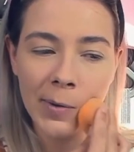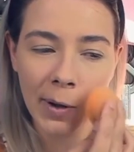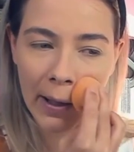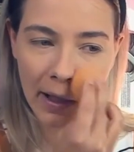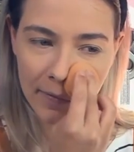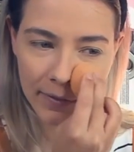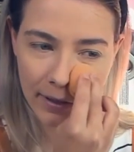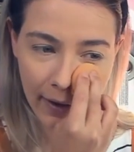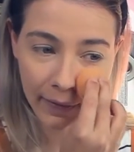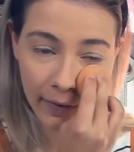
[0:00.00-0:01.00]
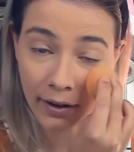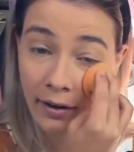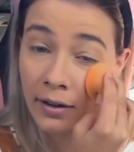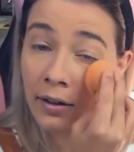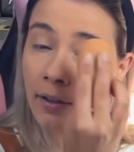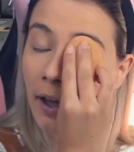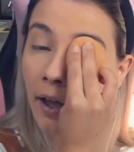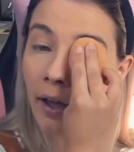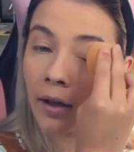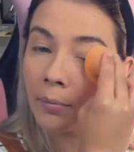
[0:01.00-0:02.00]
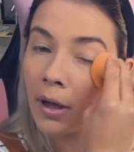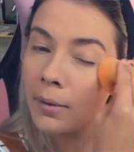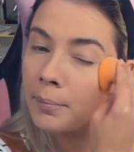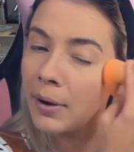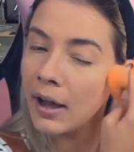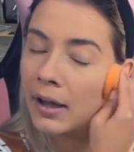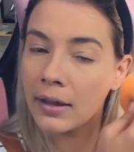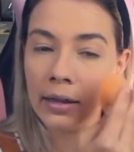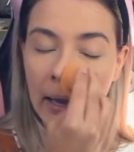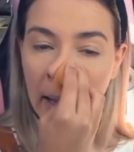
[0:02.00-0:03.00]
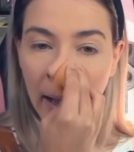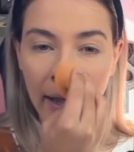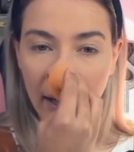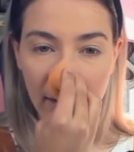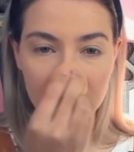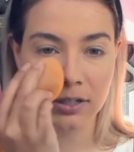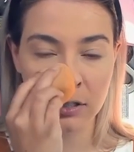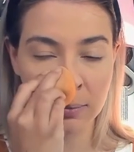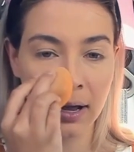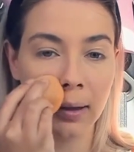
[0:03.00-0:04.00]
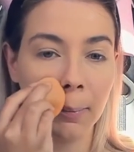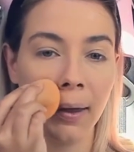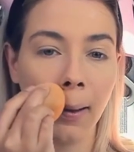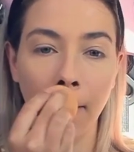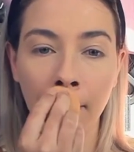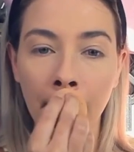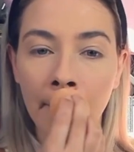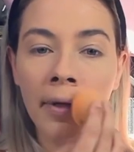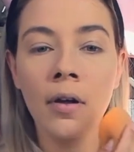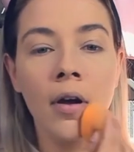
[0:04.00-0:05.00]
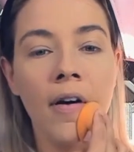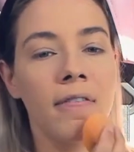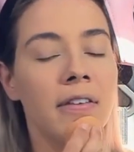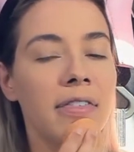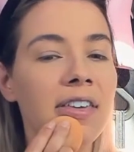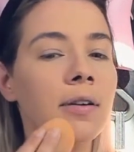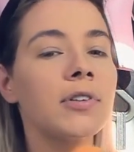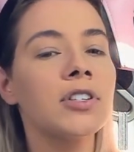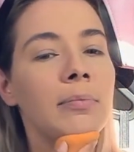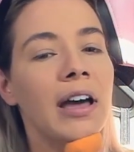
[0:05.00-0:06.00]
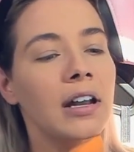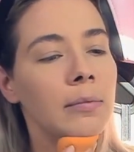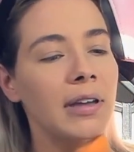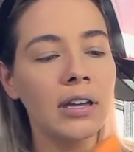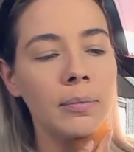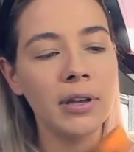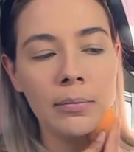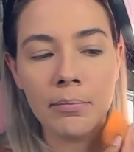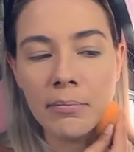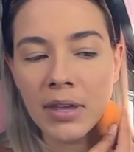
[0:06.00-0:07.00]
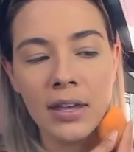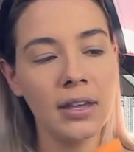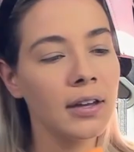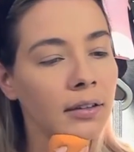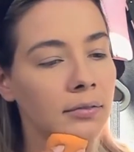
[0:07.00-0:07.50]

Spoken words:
all haven't either. But yeah, I have done dramatic makeup. The thing with dramatic makeup in me